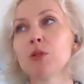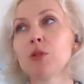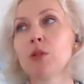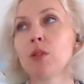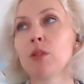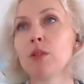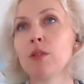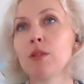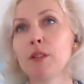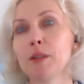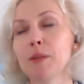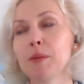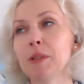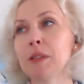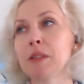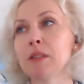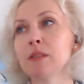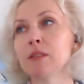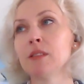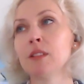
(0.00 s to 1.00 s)
also, I
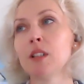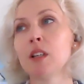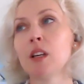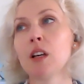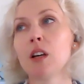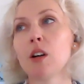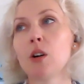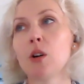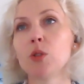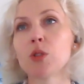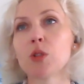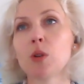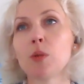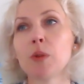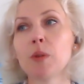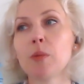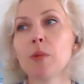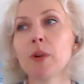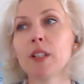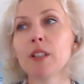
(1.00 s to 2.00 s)
mean, also
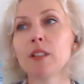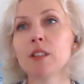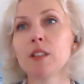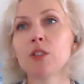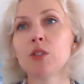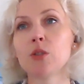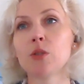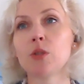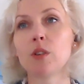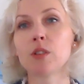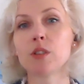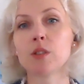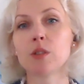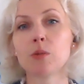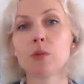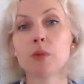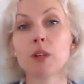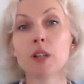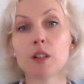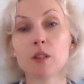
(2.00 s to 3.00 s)
we went into Okta
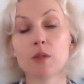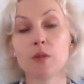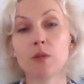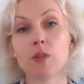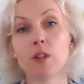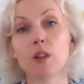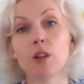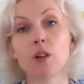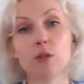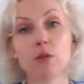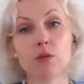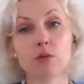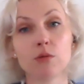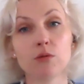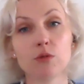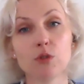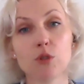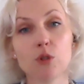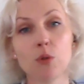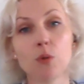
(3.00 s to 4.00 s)
workflow
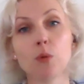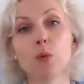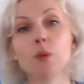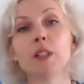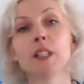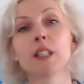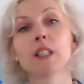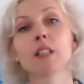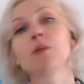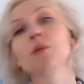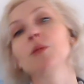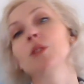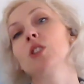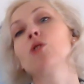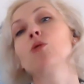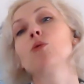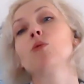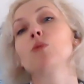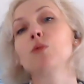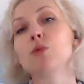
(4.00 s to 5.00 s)
tooling,
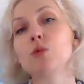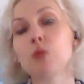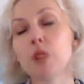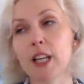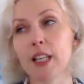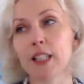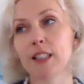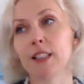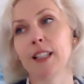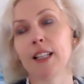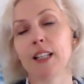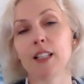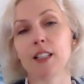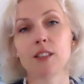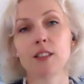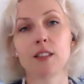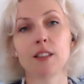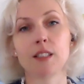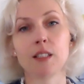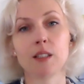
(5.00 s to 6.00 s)
which greatly
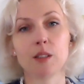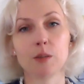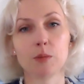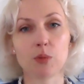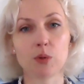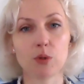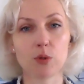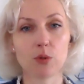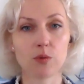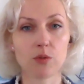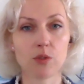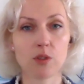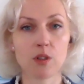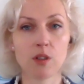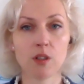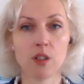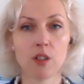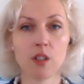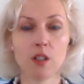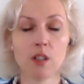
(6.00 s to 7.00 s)
actually improved.
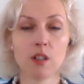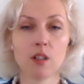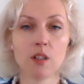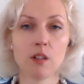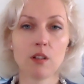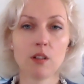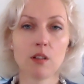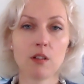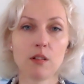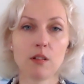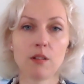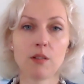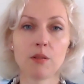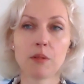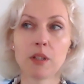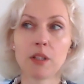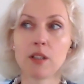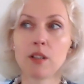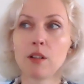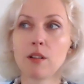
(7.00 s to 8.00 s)

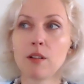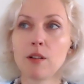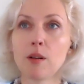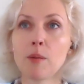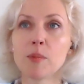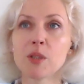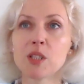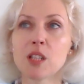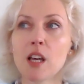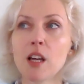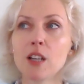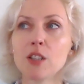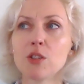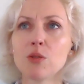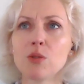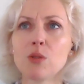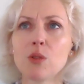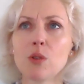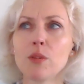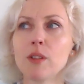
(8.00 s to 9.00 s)
And I must say, I
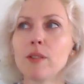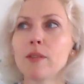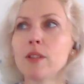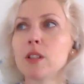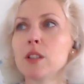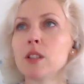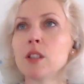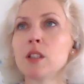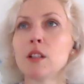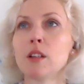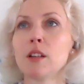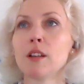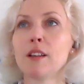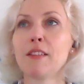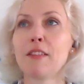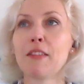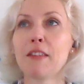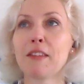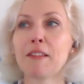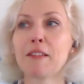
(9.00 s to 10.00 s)
don't know even
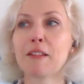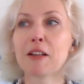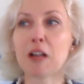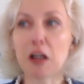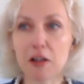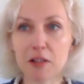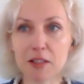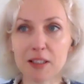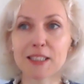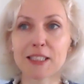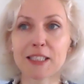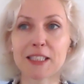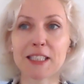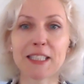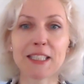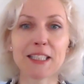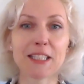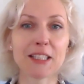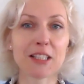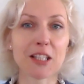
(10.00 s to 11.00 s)

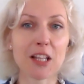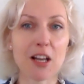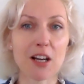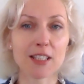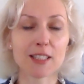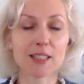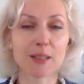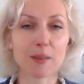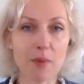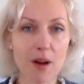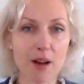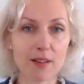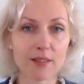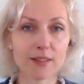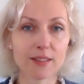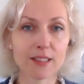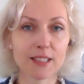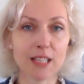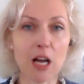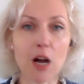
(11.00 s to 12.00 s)
currently in last
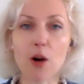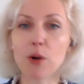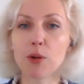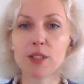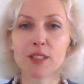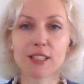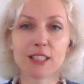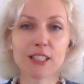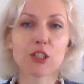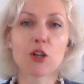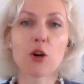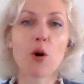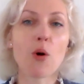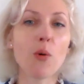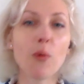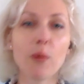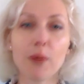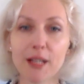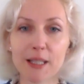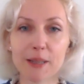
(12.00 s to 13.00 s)
month, how is it
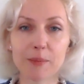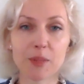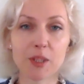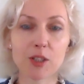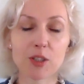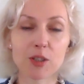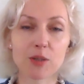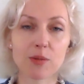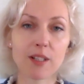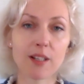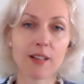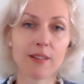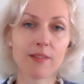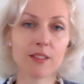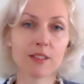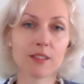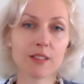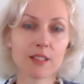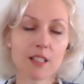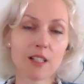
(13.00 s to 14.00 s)
going? Because we
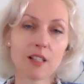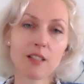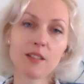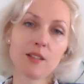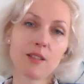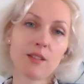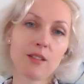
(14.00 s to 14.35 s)
haven't got